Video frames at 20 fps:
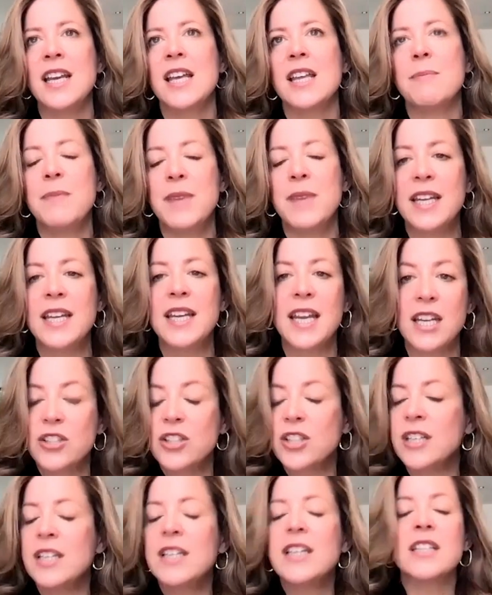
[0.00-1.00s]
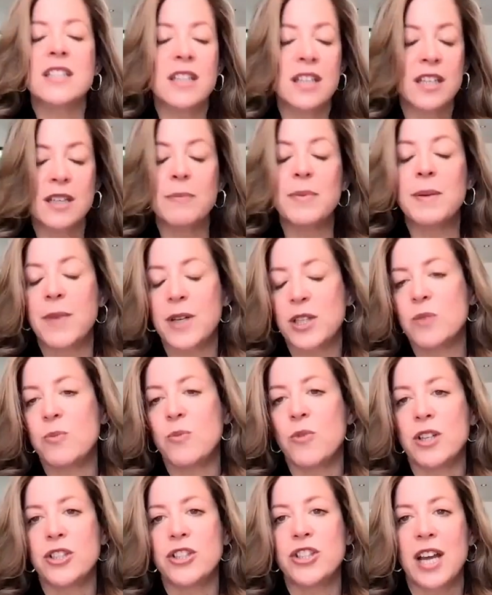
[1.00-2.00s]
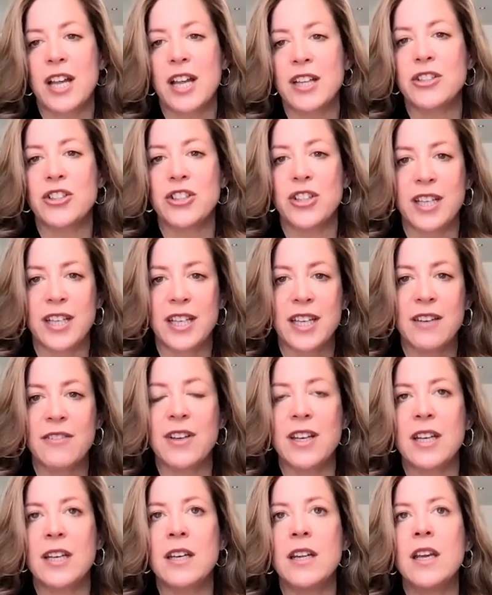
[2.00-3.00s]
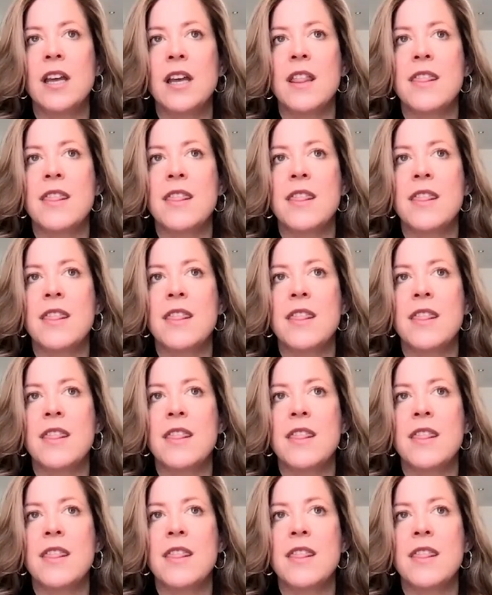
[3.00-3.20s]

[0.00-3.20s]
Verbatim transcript: Mitigation is going to be much more challenging given